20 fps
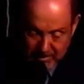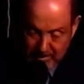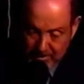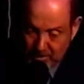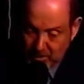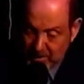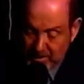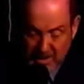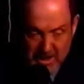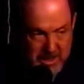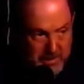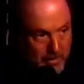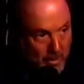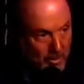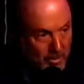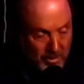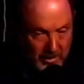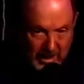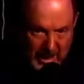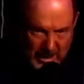who at least spoke
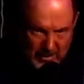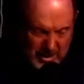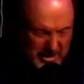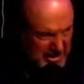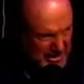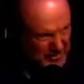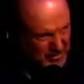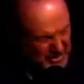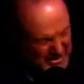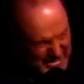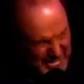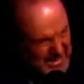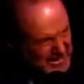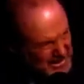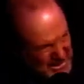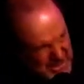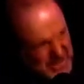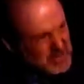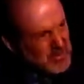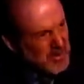her language, I said, what the hell
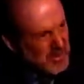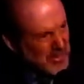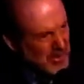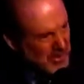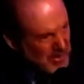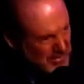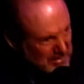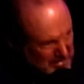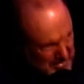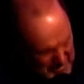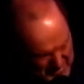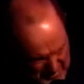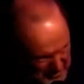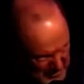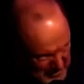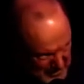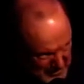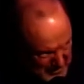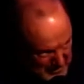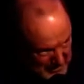is it with her?
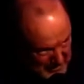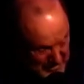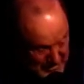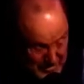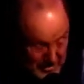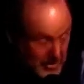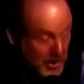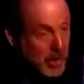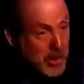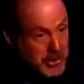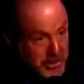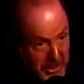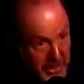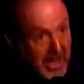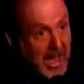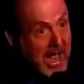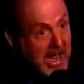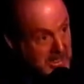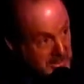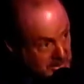He said, she
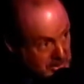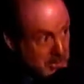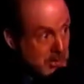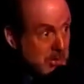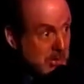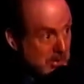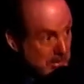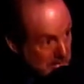hates you.